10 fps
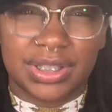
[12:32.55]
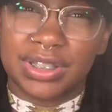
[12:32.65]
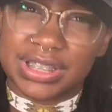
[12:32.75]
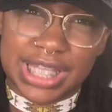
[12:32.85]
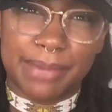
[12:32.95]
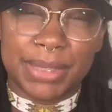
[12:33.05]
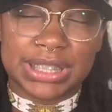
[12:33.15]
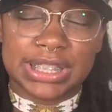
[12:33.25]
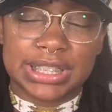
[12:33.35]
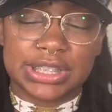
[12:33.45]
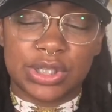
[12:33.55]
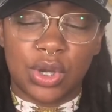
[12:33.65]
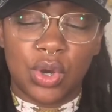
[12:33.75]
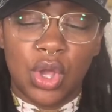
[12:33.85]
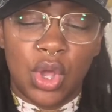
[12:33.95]
Does that make sense?
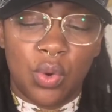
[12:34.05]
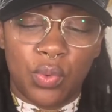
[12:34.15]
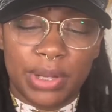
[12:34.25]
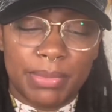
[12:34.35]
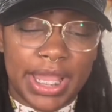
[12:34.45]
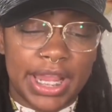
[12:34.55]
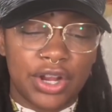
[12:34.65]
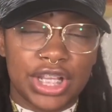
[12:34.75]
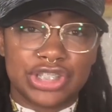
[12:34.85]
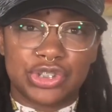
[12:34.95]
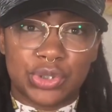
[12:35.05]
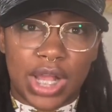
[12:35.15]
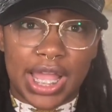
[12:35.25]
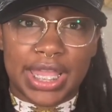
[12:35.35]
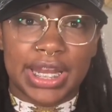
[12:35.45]
So when my hair is
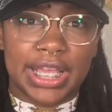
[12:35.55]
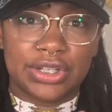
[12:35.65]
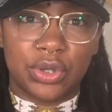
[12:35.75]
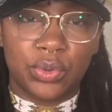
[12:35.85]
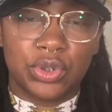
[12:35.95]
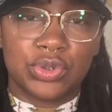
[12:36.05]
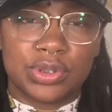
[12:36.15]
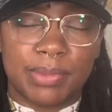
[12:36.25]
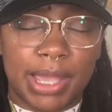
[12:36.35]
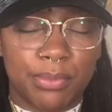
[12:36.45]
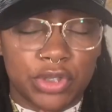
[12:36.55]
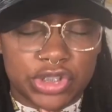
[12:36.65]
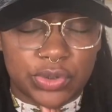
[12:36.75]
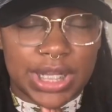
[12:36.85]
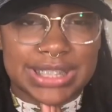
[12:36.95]
dry and I don't use my
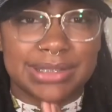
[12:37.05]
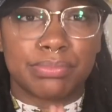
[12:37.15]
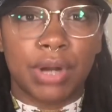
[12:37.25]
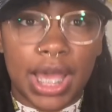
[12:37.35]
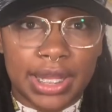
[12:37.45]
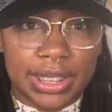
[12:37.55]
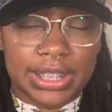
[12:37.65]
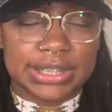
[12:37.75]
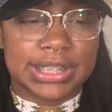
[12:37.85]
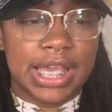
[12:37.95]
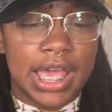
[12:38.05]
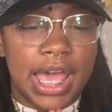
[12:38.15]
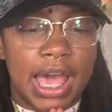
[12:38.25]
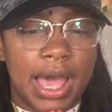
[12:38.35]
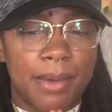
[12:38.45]
moisturizing products,
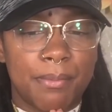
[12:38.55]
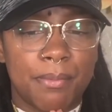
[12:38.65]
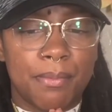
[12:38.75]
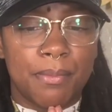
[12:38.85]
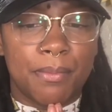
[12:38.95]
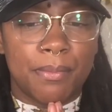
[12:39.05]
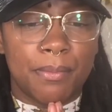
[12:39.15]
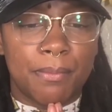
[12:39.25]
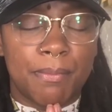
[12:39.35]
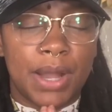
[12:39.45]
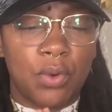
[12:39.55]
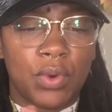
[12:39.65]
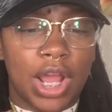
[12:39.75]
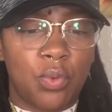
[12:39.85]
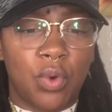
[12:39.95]

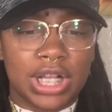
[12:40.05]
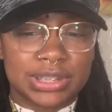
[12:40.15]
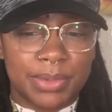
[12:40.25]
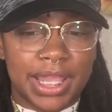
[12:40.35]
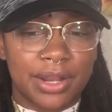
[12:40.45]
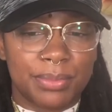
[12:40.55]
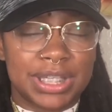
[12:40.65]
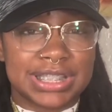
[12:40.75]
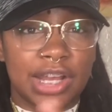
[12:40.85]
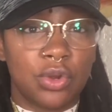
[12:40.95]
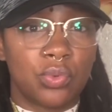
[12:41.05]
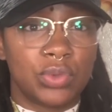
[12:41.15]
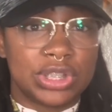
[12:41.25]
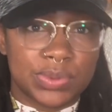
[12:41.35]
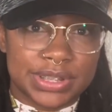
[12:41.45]
when I wash my hair, because I don't
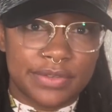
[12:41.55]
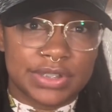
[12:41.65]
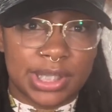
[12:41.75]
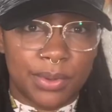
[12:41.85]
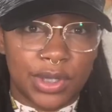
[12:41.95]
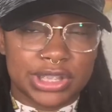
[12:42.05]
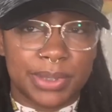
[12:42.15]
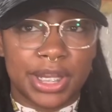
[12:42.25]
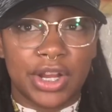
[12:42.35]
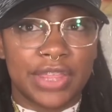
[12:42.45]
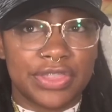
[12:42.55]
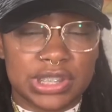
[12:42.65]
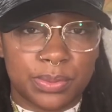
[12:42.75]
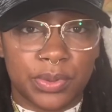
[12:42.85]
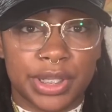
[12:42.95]
retwist every time I wash my hair at
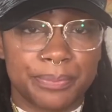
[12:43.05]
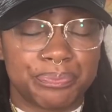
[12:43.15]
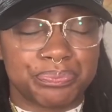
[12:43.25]
this point.